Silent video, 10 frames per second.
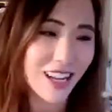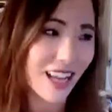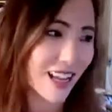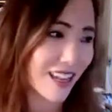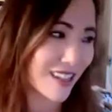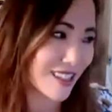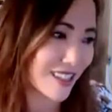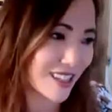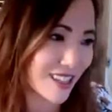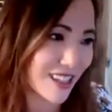And
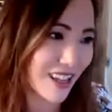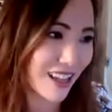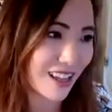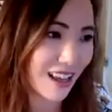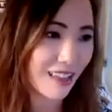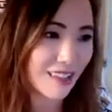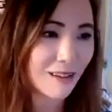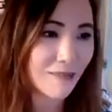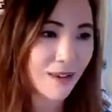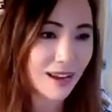then
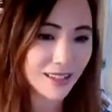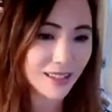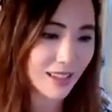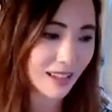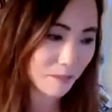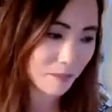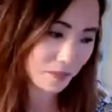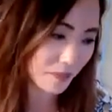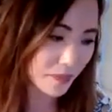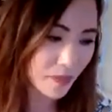finally,
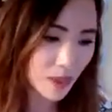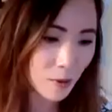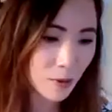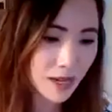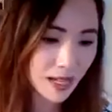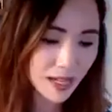when I